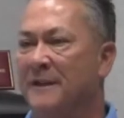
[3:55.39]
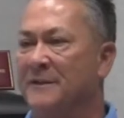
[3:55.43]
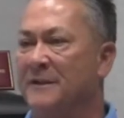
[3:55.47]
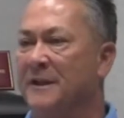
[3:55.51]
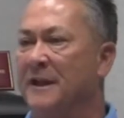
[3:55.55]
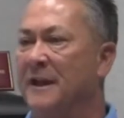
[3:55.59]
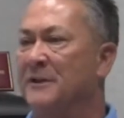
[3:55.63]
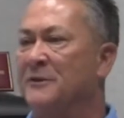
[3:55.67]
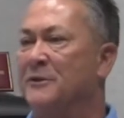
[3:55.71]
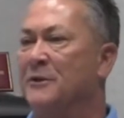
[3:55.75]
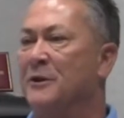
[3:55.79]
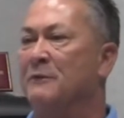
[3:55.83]
He's
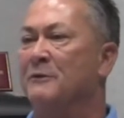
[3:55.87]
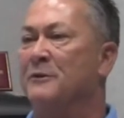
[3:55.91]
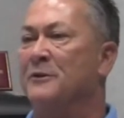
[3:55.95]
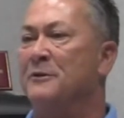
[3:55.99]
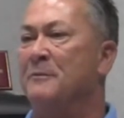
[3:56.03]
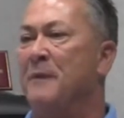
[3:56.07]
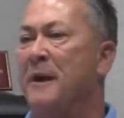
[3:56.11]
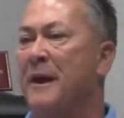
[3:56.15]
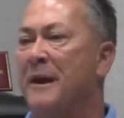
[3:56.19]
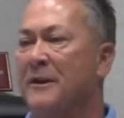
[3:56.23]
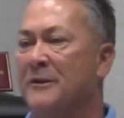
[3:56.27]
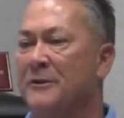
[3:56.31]
an
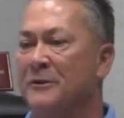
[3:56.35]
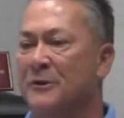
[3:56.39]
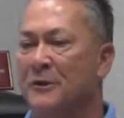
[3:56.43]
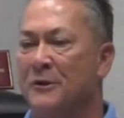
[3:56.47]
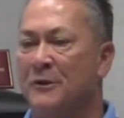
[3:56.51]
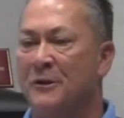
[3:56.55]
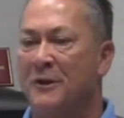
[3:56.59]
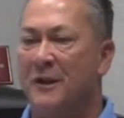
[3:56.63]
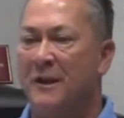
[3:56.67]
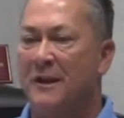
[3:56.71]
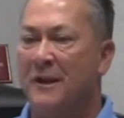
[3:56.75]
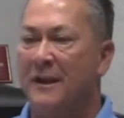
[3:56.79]
ex-service
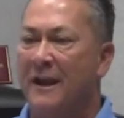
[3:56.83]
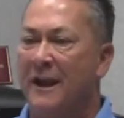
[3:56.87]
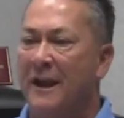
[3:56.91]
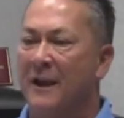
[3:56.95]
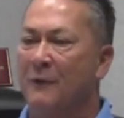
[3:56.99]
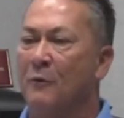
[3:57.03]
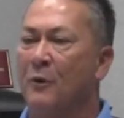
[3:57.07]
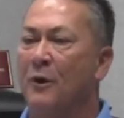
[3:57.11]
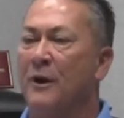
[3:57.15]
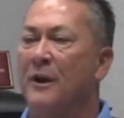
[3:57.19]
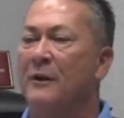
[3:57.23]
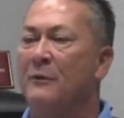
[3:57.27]
manager
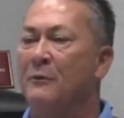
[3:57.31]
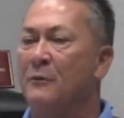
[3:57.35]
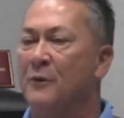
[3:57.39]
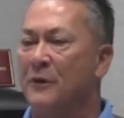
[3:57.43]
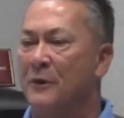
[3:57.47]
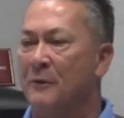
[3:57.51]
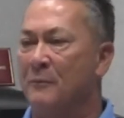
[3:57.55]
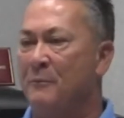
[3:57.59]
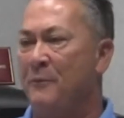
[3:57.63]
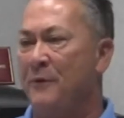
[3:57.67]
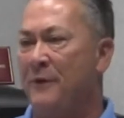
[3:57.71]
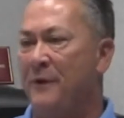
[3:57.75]
and working
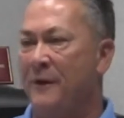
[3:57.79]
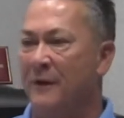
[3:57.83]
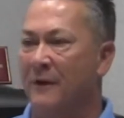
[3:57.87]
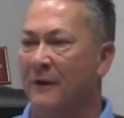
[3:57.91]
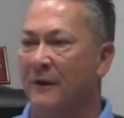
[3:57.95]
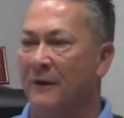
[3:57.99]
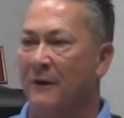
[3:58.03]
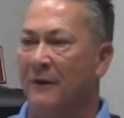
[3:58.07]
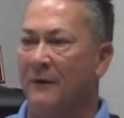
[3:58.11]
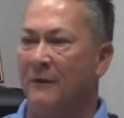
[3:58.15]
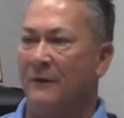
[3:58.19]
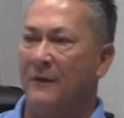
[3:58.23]
with a
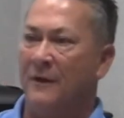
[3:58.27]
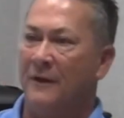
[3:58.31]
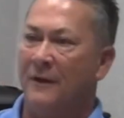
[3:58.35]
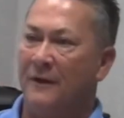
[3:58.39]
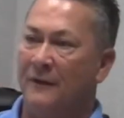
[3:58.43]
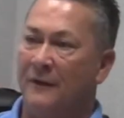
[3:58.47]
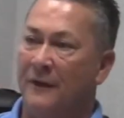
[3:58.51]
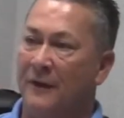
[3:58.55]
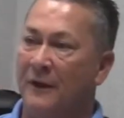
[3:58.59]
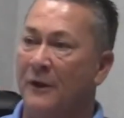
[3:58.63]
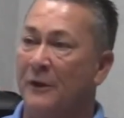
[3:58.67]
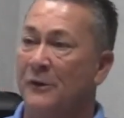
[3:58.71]
peer
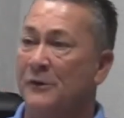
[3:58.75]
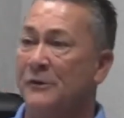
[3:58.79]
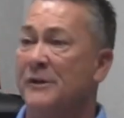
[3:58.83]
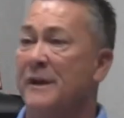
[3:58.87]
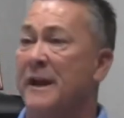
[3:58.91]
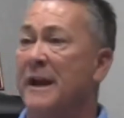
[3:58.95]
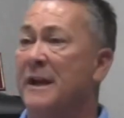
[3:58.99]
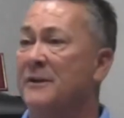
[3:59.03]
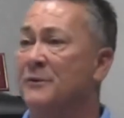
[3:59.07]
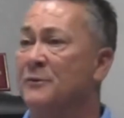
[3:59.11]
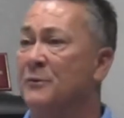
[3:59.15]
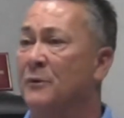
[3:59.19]
that
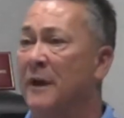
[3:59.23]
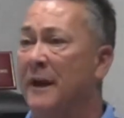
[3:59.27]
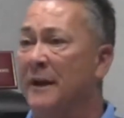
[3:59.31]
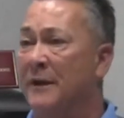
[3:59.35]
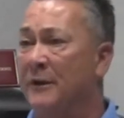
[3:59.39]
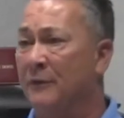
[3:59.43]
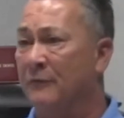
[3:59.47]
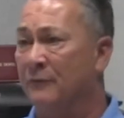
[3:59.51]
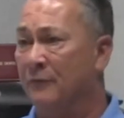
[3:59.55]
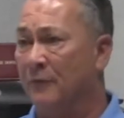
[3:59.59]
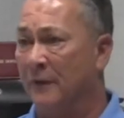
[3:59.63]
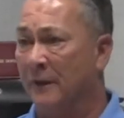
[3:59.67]
understands what I
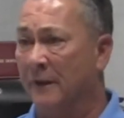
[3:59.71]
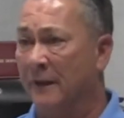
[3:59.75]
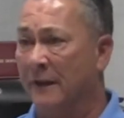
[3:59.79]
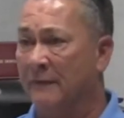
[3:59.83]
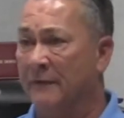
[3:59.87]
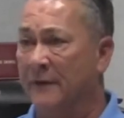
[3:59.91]
do for a